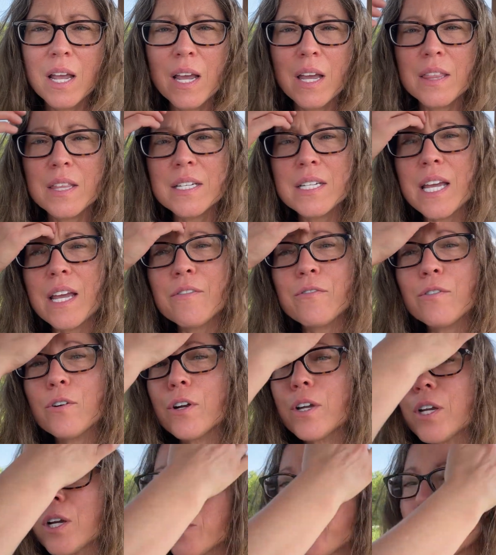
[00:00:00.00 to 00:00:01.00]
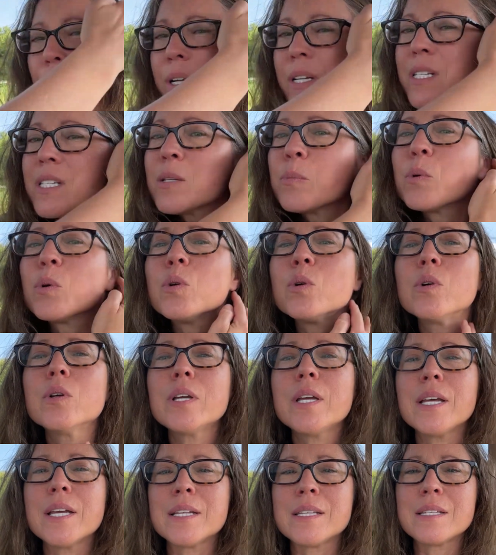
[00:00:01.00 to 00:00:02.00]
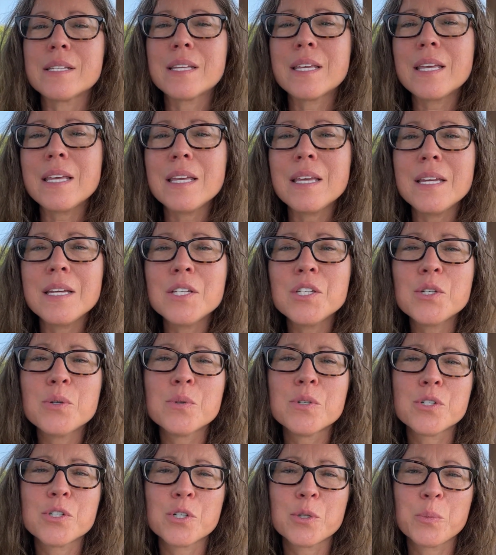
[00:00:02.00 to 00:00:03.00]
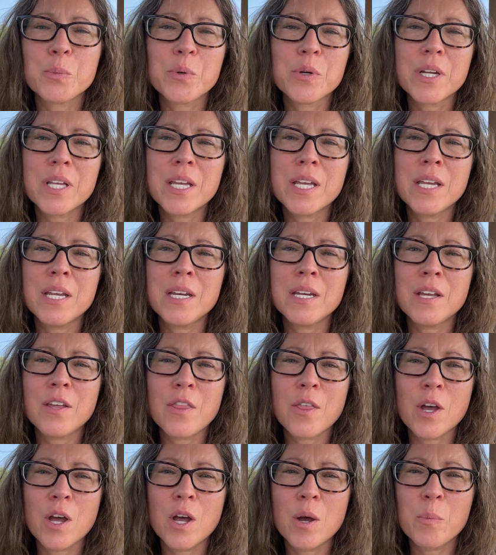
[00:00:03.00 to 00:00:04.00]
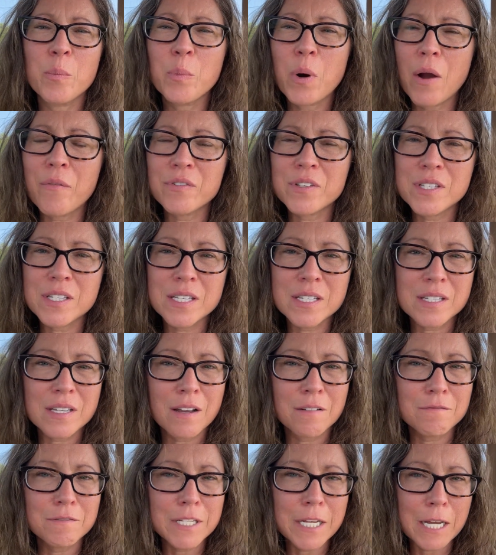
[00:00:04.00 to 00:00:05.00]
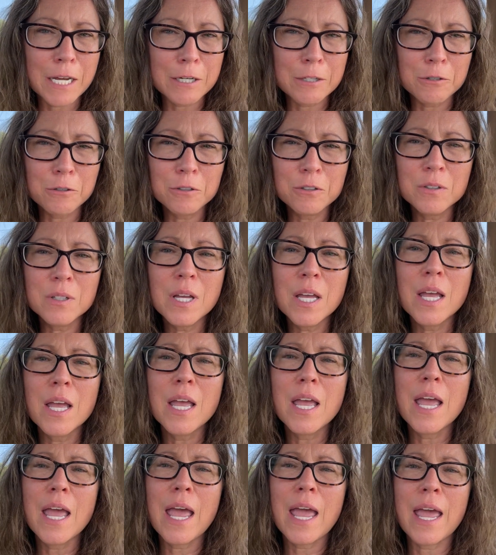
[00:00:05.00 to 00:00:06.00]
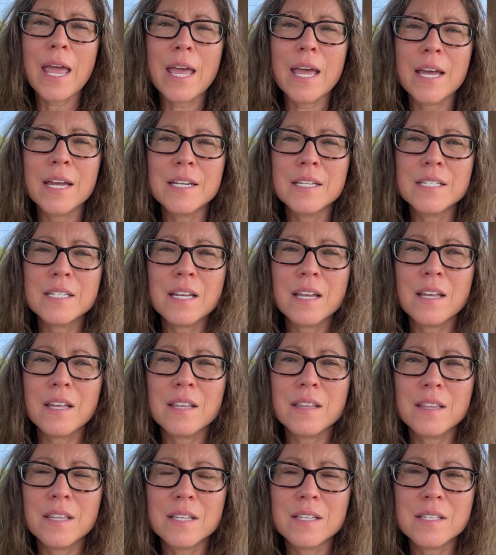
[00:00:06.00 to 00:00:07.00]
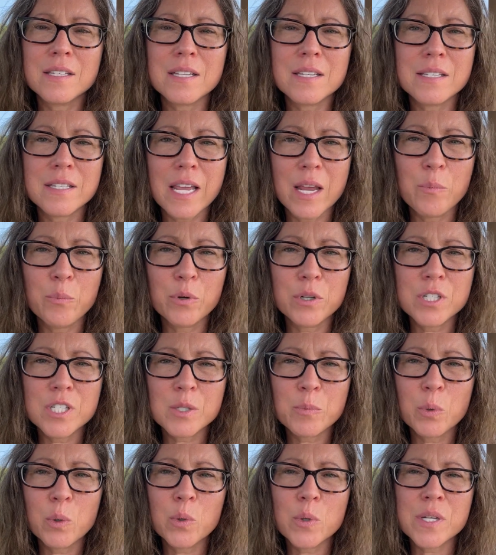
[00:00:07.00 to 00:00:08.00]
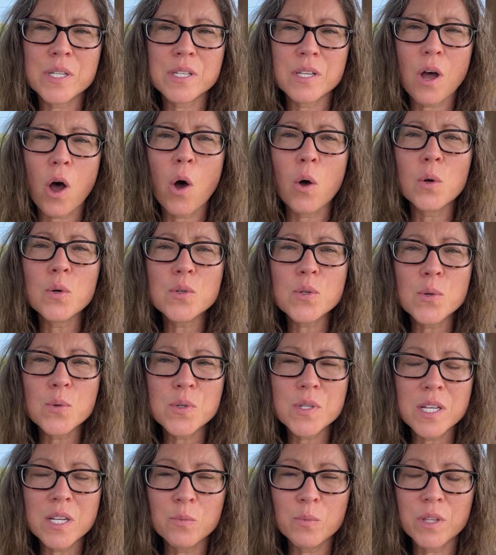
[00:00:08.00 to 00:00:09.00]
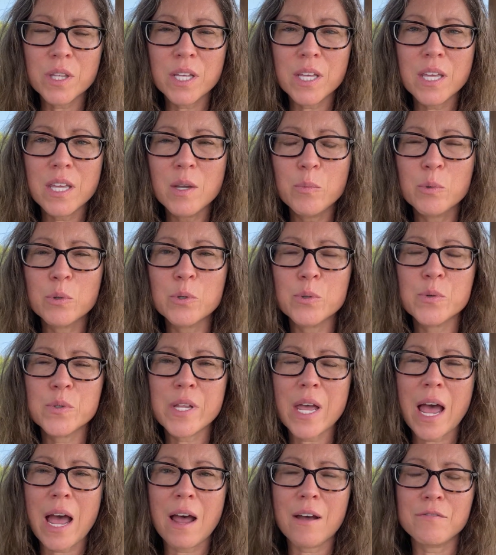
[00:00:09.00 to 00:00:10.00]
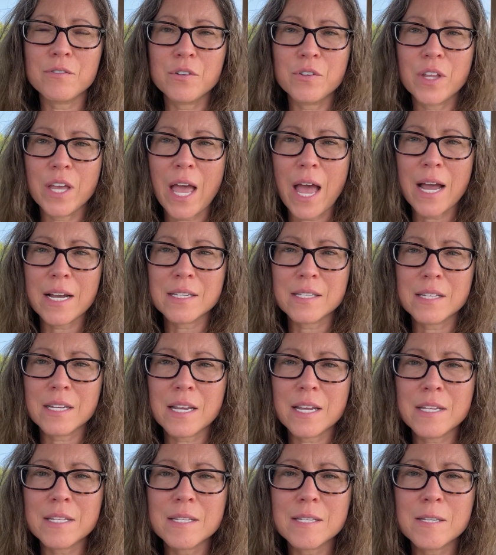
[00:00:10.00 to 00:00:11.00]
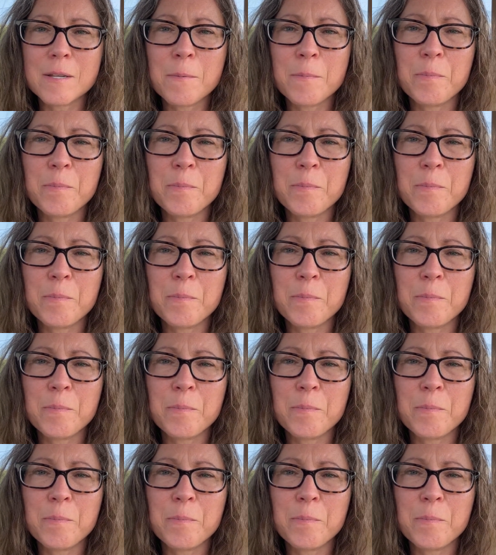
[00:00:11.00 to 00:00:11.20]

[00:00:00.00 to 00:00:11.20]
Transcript: The day for a year principle is key to interpreting the prophecies of Daniel, and this same principle is also seen with the Hebrews after the Exodus.